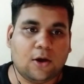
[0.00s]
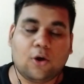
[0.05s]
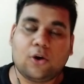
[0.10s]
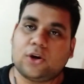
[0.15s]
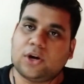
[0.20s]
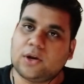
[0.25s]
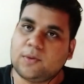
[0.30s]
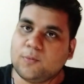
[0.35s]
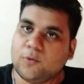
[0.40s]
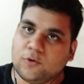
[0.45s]
or
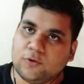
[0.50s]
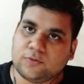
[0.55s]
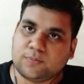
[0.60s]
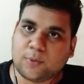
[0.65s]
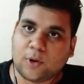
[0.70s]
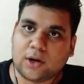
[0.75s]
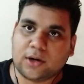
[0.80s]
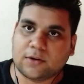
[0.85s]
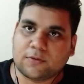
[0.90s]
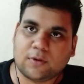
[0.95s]
remove
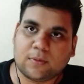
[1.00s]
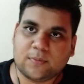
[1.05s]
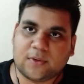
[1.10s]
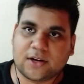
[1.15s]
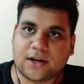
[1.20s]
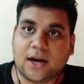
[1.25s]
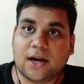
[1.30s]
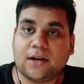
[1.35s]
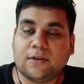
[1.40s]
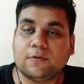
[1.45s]
products from their
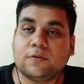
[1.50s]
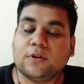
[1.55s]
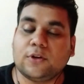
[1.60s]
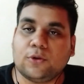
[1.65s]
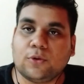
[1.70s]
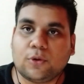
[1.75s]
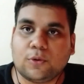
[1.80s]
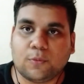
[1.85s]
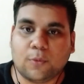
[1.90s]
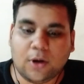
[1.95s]
cart if they
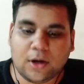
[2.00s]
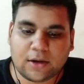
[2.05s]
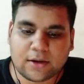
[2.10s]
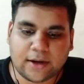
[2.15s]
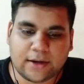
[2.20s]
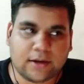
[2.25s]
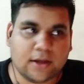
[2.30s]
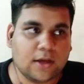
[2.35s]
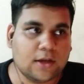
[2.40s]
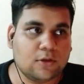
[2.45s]
don't want,
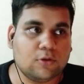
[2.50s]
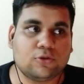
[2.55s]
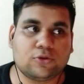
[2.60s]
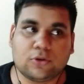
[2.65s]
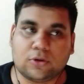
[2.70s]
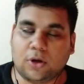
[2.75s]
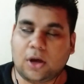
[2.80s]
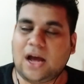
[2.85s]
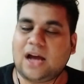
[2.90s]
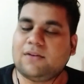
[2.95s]
right? You
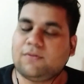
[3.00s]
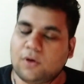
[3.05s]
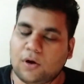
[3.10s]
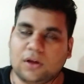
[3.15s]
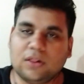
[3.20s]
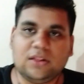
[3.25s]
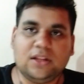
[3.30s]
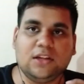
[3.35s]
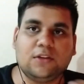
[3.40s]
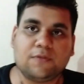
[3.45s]
should have
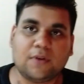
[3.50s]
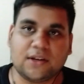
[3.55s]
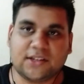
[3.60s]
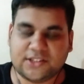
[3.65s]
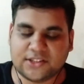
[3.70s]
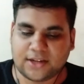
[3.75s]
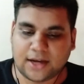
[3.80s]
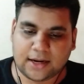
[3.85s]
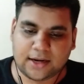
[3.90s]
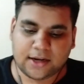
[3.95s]
all these
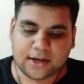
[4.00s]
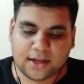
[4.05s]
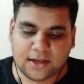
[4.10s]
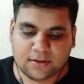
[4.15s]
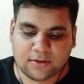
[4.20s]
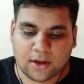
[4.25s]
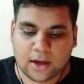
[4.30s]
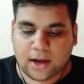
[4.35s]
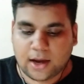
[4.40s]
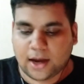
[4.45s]

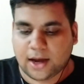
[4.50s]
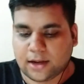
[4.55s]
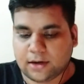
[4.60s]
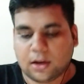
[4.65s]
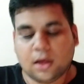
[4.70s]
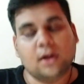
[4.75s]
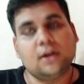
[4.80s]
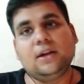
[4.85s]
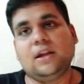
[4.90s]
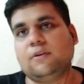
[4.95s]
functionalities. And
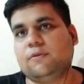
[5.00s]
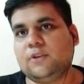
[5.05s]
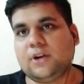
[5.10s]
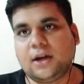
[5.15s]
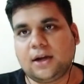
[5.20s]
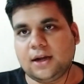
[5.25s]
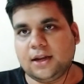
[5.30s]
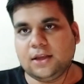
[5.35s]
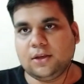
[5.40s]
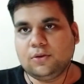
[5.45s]

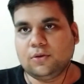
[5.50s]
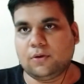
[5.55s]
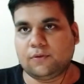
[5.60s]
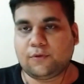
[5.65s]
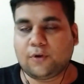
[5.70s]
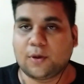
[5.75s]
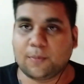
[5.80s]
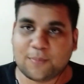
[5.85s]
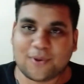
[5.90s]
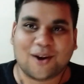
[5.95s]
definitely
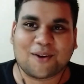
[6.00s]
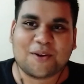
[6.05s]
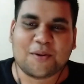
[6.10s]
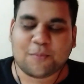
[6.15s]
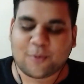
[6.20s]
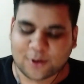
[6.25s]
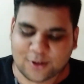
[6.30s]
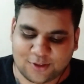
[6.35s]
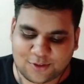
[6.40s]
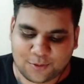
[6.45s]
for brownie
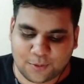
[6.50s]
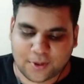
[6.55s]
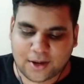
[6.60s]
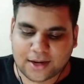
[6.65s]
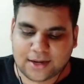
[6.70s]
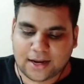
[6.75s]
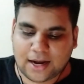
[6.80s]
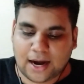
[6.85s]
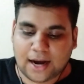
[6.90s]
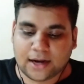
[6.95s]
points, you
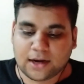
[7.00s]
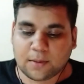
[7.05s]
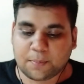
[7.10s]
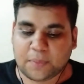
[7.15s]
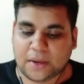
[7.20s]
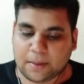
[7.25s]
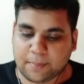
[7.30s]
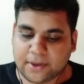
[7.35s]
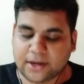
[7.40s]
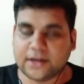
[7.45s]
can add a
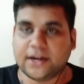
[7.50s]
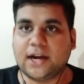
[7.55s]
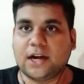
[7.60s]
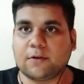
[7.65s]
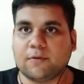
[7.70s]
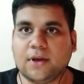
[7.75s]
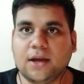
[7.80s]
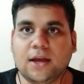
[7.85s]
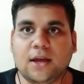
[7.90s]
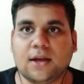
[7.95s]
payment
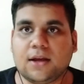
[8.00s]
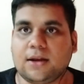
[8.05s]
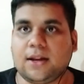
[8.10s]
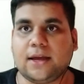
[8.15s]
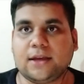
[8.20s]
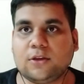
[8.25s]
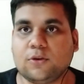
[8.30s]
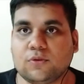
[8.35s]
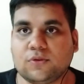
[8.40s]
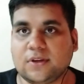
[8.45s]
gateway
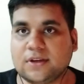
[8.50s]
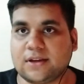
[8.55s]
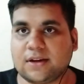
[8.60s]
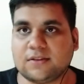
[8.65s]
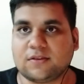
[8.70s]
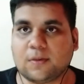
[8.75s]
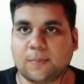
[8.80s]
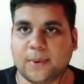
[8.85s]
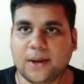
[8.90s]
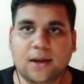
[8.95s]
like using
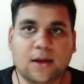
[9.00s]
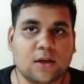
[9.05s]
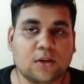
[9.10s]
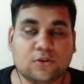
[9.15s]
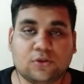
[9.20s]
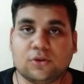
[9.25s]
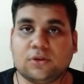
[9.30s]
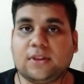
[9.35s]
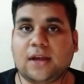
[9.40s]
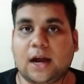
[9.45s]
RazorPay.
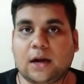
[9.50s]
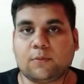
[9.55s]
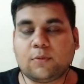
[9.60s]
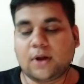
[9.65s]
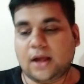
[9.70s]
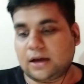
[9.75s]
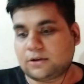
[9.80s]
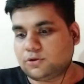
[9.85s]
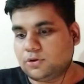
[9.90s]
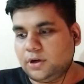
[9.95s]
So that
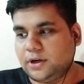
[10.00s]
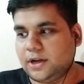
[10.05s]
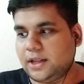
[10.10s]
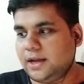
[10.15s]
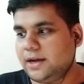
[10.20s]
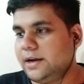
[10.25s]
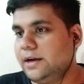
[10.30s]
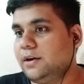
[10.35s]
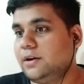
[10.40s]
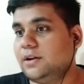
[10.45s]
would actually
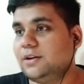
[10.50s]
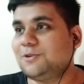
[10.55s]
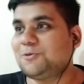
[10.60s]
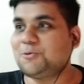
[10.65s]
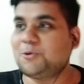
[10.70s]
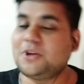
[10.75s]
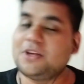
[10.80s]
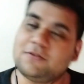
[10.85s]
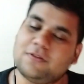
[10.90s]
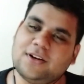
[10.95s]
take it
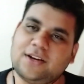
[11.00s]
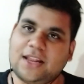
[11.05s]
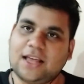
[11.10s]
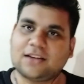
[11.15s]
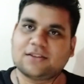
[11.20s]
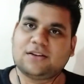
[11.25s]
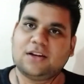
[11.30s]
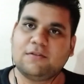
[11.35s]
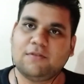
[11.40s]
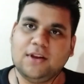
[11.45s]
to even
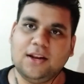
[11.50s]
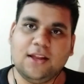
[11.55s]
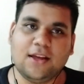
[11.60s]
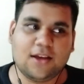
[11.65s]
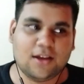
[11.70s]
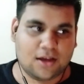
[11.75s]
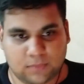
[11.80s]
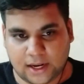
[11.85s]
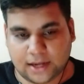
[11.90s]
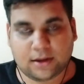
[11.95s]
next level.
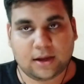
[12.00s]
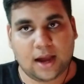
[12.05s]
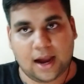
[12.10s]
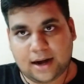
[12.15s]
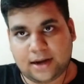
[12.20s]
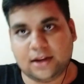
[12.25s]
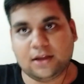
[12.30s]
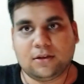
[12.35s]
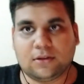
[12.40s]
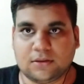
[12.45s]
Like,
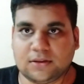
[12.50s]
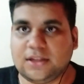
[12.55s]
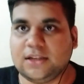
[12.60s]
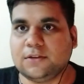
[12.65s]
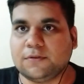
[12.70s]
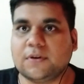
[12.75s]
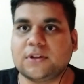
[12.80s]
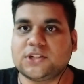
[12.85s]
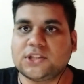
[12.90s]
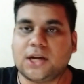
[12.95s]
adding
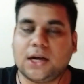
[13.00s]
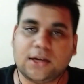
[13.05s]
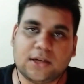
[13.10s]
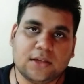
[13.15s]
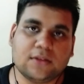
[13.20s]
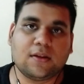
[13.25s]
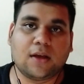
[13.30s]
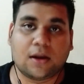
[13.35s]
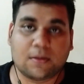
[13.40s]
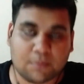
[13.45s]
these
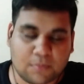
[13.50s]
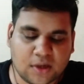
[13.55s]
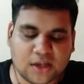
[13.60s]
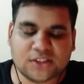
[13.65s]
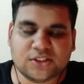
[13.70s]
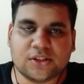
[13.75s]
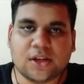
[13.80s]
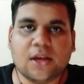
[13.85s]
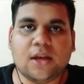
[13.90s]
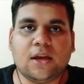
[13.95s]
functionalities are
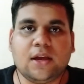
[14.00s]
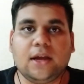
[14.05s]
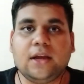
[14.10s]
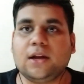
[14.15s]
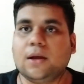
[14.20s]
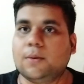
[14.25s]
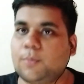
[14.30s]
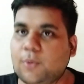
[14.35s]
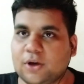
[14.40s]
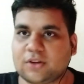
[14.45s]
must
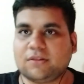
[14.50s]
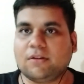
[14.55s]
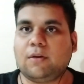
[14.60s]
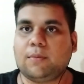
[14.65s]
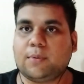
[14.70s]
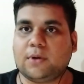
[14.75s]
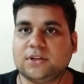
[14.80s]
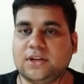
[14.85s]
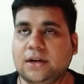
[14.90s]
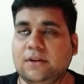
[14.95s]
in a boss
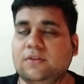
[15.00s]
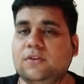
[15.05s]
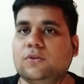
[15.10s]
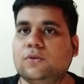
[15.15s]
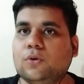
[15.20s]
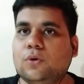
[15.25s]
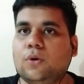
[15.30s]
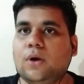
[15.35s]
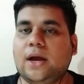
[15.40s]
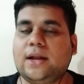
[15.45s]
level project.
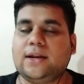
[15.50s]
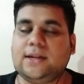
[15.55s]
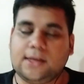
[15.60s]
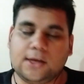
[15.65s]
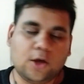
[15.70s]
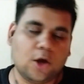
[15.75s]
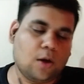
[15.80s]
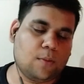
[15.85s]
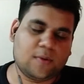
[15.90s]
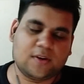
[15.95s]
So an
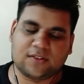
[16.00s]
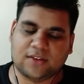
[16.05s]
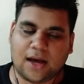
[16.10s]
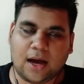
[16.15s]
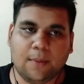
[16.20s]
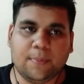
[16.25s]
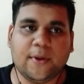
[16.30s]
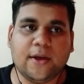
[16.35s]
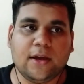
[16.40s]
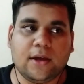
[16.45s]
e-commerce
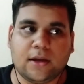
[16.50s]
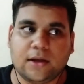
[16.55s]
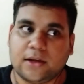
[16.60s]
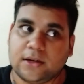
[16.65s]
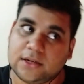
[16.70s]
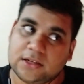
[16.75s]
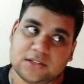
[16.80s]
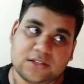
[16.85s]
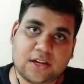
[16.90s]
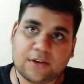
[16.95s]
app
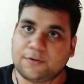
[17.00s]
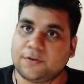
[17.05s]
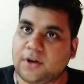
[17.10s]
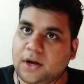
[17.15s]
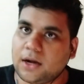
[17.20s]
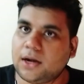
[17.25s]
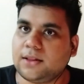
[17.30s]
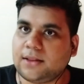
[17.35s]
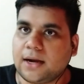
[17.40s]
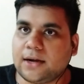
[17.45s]
is
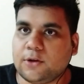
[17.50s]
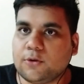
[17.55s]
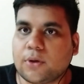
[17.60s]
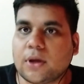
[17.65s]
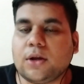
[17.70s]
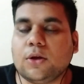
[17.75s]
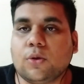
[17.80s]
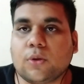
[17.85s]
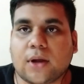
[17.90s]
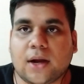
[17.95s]
definitely that you
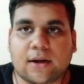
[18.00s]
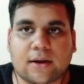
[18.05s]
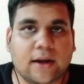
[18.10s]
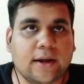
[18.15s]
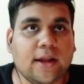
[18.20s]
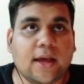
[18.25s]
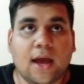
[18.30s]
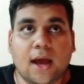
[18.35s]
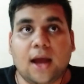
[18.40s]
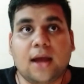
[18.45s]
can look at,
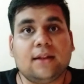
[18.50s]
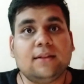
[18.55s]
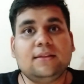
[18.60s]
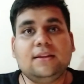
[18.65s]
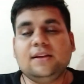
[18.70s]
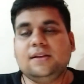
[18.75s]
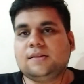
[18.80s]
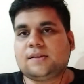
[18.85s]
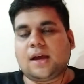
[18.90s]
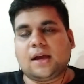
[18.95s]
right? And
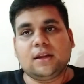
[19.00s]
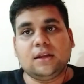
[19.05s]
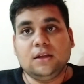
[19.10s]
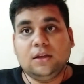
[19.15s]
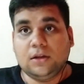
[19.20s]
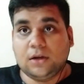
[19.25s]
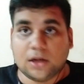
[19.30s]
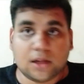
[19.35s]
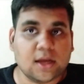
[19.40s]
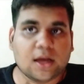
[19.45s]
these are
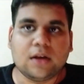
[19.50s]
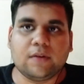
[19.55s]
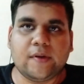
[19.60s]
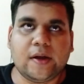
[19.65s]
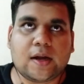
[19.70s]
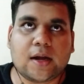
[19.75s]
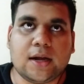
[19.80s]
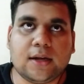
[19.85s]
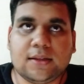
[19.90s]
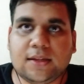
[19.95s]
the real
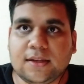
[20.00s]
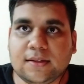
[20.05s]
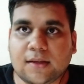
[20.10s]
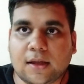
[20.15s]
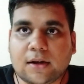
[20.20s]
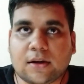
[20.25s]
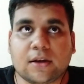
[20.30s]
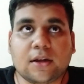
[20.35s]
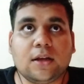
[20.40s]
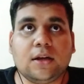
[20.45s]
way, right? These
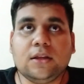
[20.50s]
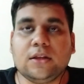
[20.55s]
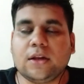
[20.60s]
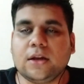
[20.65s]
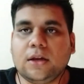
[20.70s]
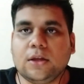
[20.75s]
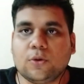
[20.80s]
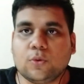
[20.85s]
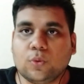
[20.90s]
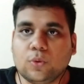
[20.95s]
are really,
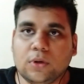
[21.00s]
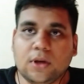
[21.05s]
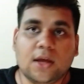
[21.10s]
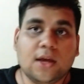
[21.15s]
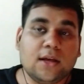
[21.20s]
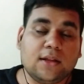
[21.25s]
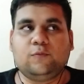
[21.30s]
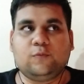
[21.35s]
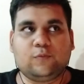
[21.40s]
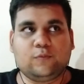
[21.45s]
really cool.
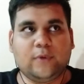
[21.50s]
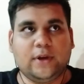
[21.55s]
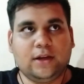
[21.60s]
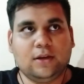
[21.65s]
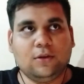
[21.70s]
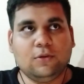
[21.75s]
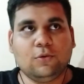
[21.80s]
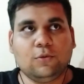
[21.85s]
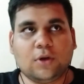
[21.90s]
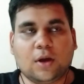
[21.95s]

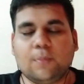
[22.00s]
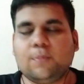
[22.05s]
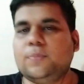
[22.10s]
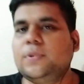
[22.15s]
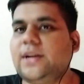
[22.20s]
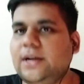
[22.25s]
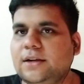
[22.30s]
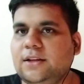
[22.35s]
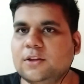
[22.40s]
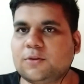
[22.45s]
When you
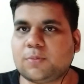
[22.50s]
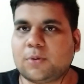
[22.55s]
complete these